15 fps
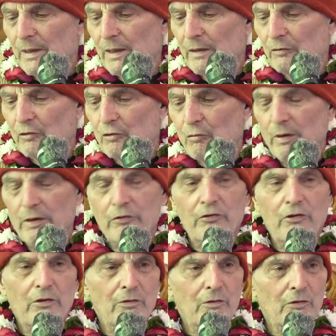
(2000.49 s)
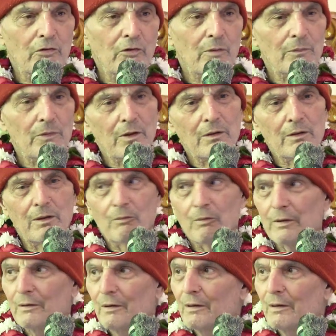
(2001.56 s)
has a question or something they want.